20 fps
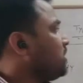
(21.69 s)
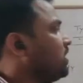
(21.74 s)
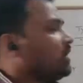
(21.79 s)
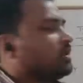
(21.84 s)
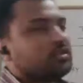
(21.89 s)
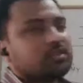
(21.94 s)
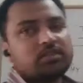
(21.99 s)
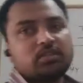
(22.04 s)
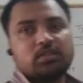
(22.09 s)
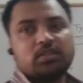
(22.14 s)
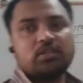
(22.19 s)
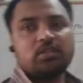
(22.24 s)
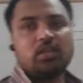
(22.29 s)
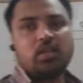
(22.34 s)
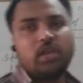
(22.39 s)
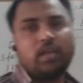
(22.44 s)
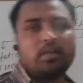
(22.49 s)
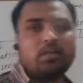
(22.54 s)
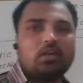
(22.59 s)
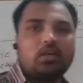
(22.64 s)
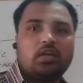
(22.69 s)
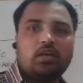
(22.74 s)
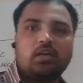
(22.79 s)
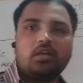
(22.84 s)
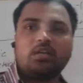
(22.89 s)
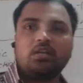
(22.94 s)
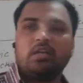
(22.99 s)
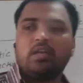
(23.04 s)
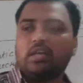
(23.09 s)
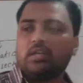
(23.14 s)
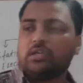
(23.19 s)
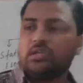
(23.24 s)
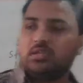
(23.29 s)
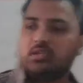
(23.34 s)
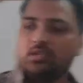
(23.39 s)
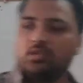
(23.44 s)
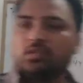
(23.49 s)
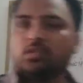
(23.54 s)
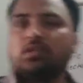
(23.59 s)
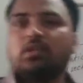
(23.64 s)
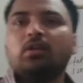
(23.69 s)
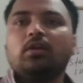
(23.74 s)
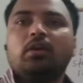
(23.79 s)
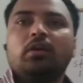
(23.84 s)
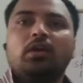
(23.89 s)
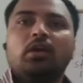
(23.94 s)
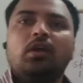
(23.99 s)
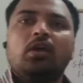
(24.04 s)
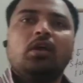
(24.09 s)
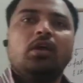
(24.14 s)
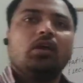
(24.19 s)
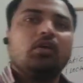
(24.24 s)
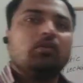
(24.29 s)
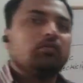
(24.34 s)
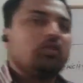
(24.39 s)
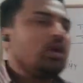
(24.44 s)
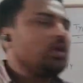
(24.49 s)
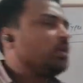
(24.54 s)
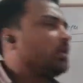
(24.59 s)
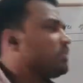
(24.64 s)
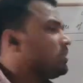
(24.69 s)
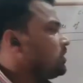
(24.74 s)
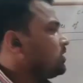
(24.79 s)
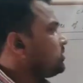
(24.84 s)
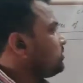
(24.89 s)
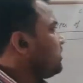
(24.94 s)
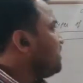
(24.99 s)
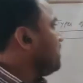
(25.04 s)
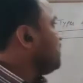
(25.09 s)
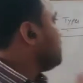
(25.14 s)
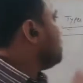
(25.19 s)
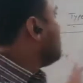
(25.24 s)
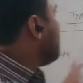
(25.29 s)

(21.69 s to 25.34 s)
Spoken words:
electricity and current electricity. What does it mean